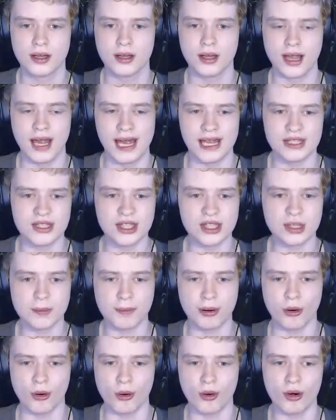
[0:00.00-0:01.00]
Is it the
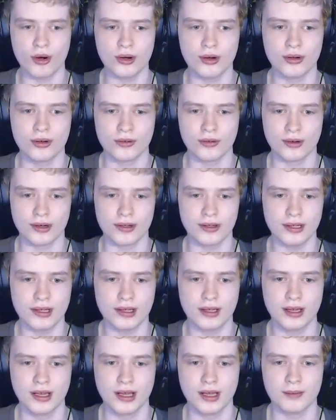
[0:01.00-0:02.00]
pool? Really?
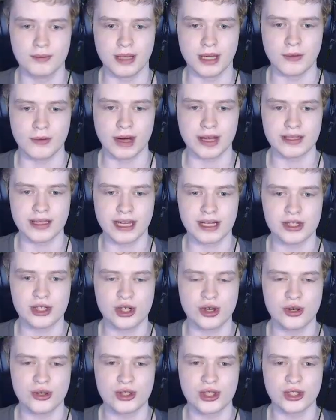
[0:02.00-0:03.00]
Man, why did I
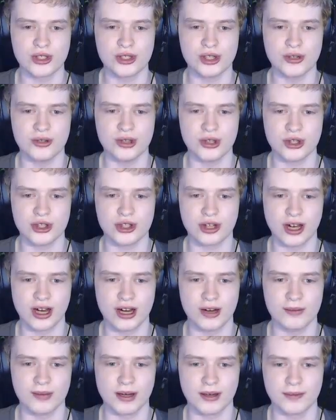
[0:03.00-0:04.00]
choose to do this
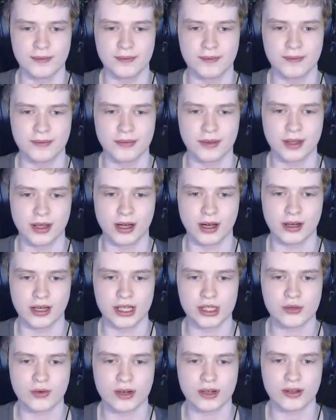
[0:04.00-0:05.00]
job? I
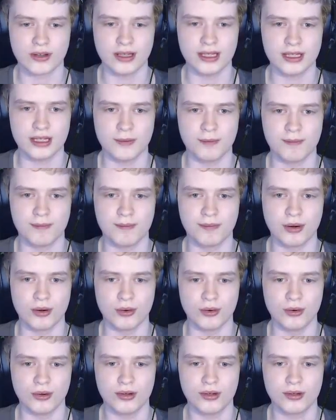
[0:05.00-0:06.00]
guess we're cleaning the
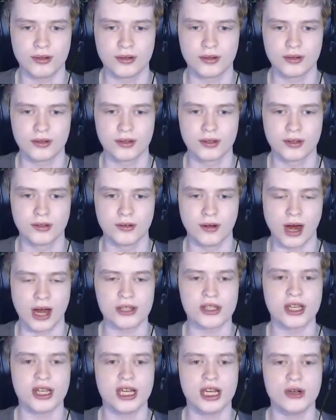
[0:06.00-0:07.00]
pool. Oh, that's
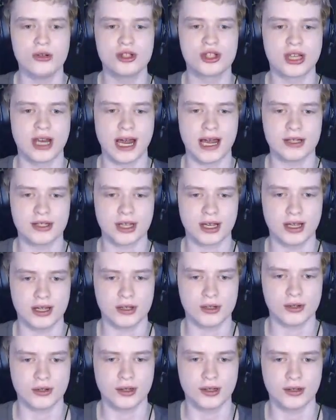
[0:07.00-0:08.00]
a huge task,
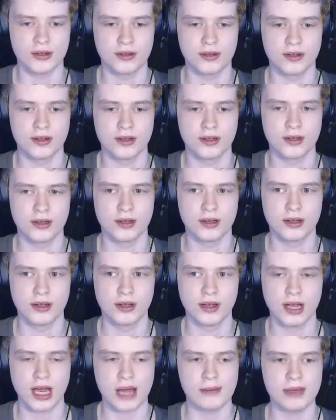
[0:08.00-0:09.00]
actually.
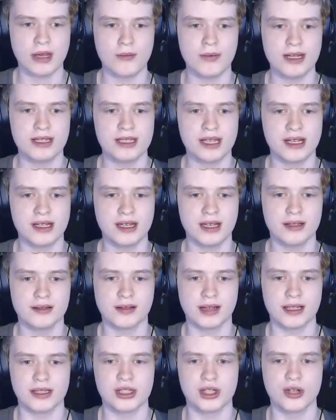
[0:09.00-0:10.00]
I mean, we did it in
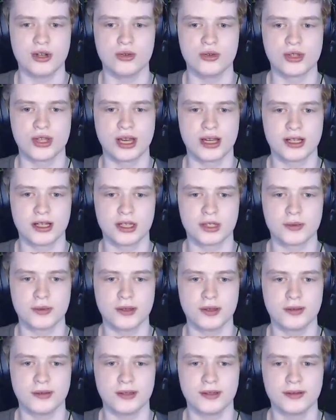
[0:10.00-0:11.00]
like two seconds, but...
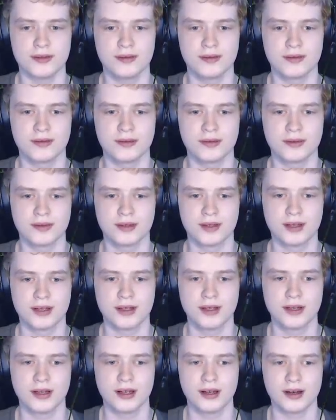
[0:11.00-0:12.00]

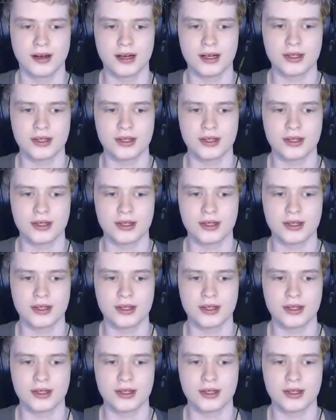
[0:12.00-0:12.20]
Alright,